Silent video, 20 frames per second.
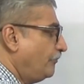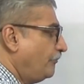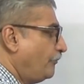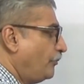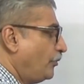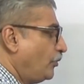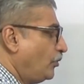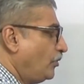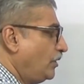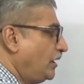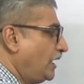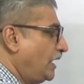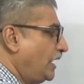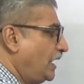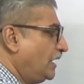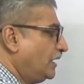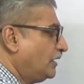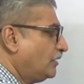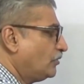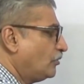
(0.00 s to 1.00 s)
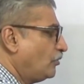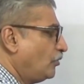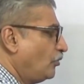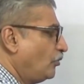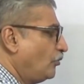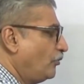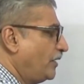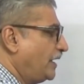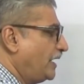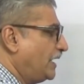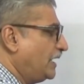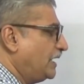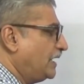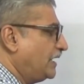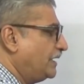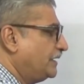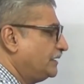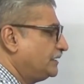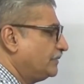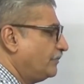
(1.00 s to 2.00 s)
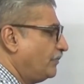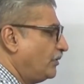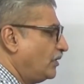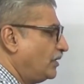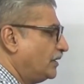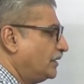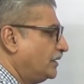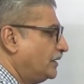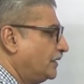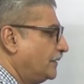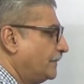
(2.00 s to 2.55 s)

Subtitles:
polar covalent bond.